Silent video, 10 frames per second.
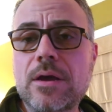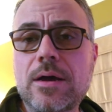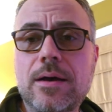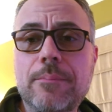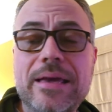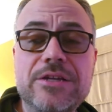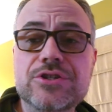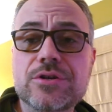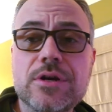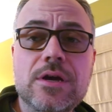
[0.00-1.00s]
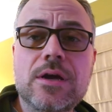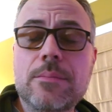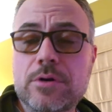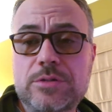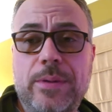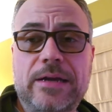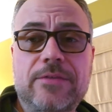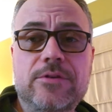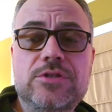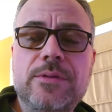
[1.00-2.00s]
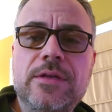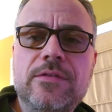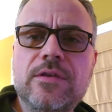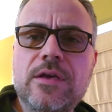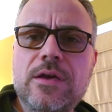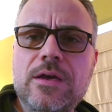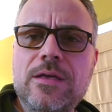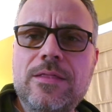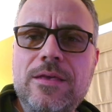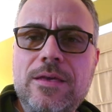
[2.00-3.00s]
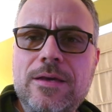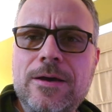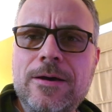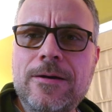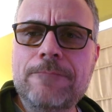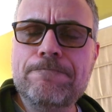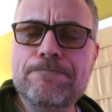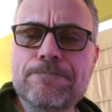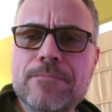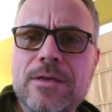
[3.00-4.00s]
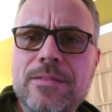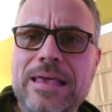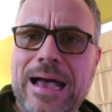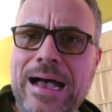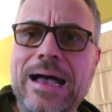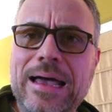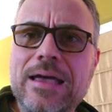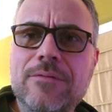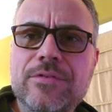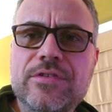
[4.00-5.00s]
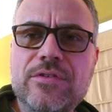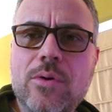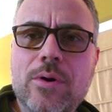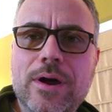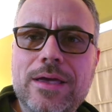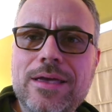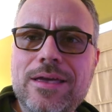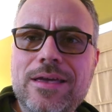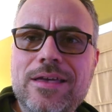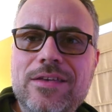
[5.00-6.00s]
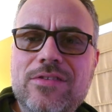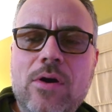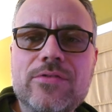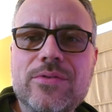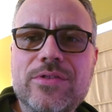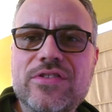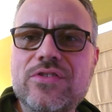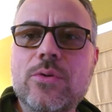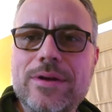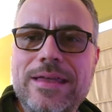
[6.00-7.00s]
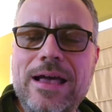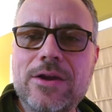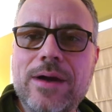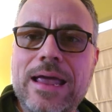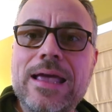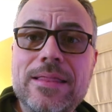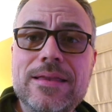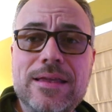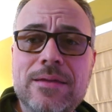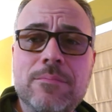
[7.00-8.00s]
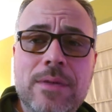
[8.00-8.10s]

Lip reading: major perspective, which means the eye of the story is also the storyteller and in many